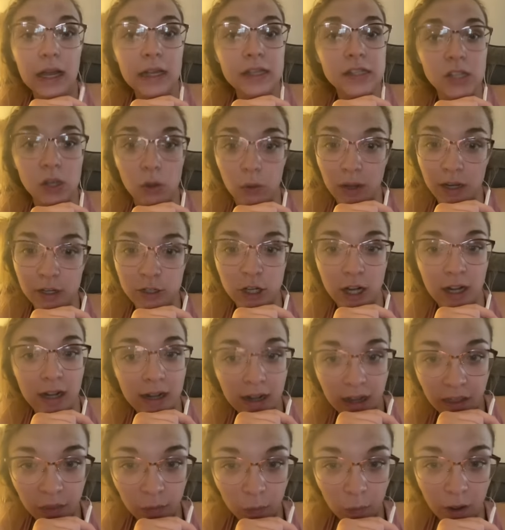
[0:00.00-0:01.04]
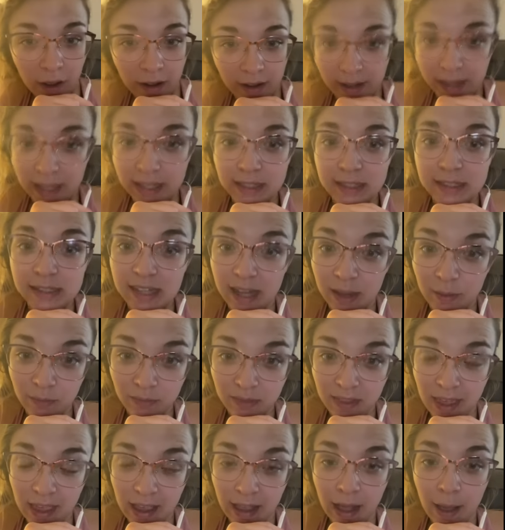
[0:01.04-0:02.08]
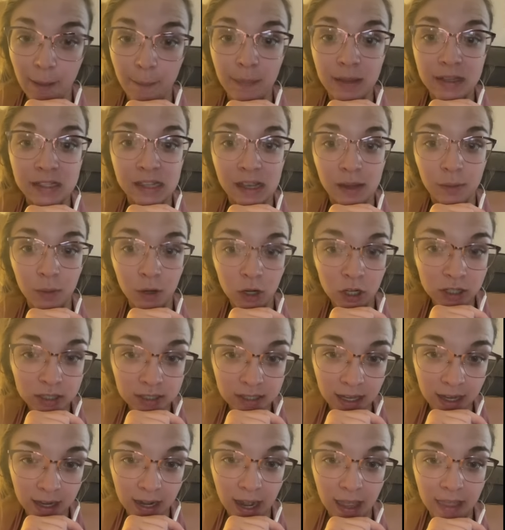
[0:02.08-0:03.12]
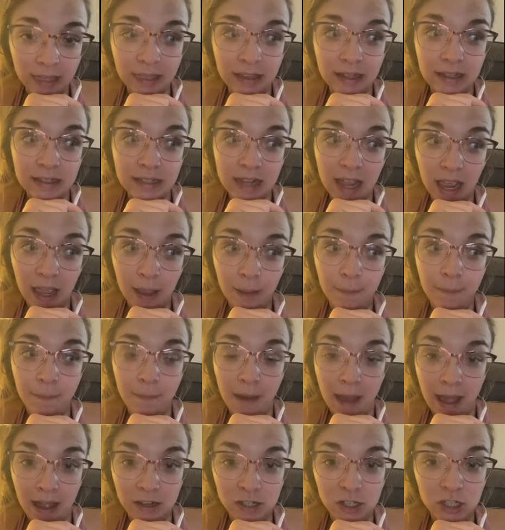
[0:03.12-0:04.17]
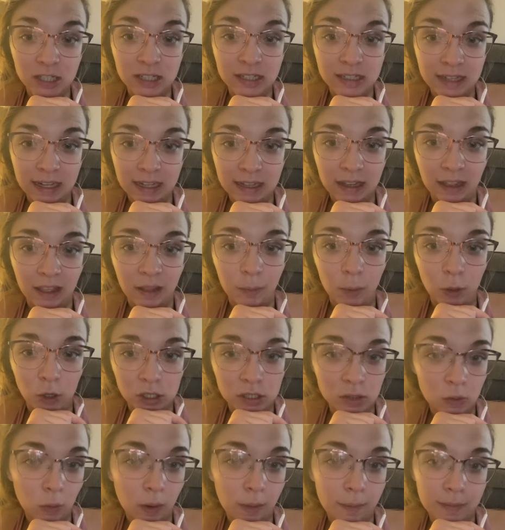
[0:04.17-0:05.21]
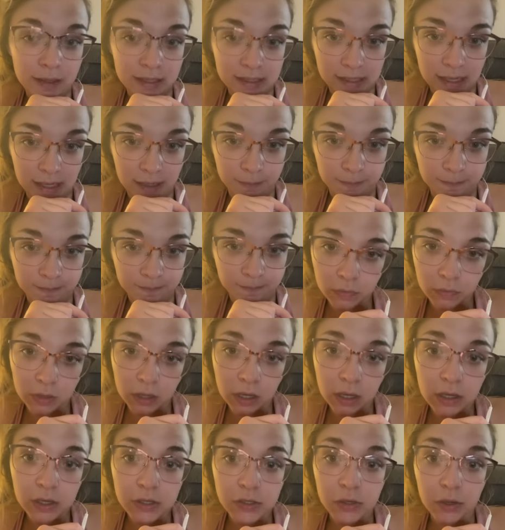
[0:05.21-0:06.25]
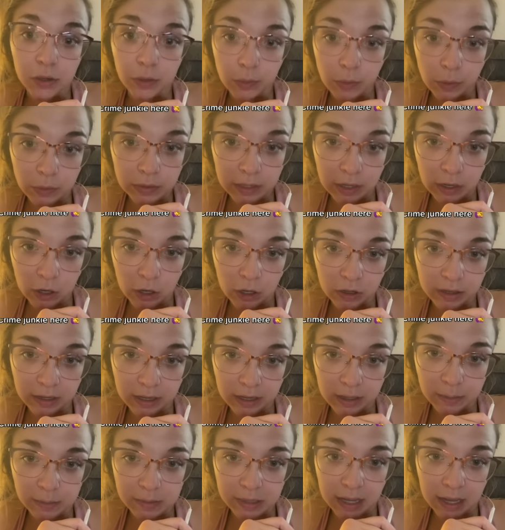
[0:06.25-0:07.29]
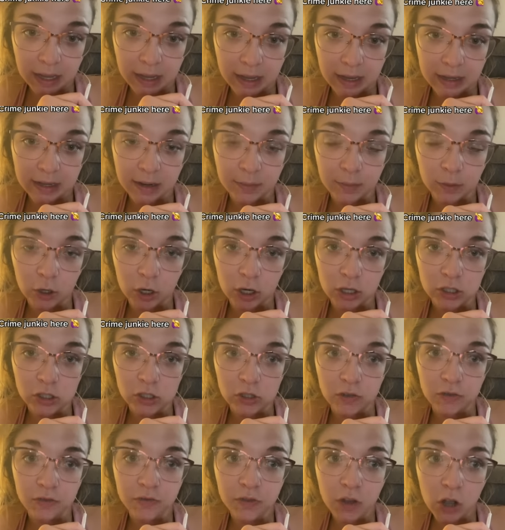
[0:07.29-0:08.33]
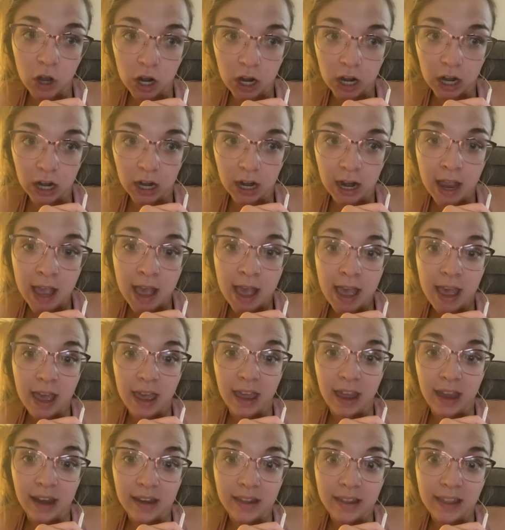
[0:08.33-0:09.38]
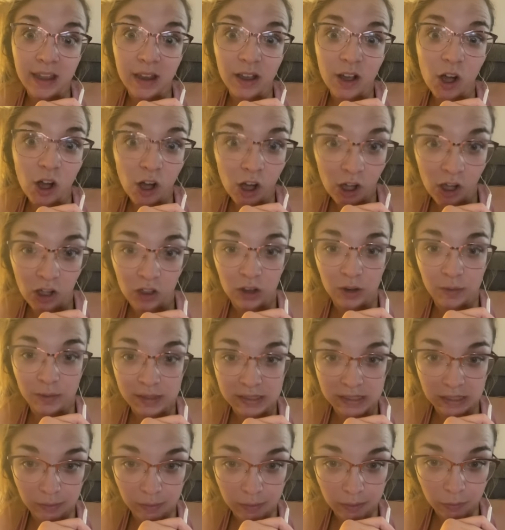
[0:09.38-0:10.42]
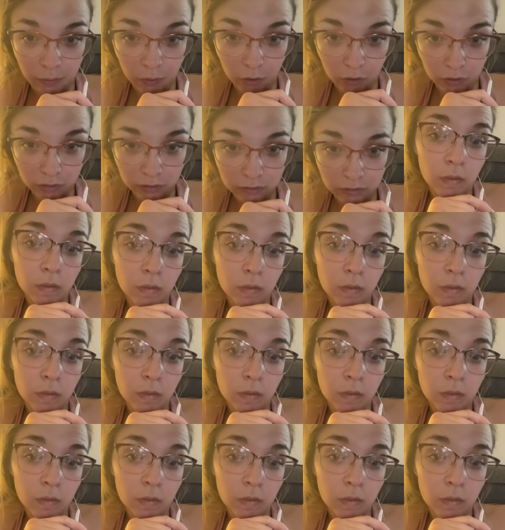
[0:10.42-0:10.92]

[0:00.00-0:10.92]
So I tried another one and same thing, a missing person, and the date matched the date that the person went missing. So I wrote down all the names that I had come across so far, and they all are missing people.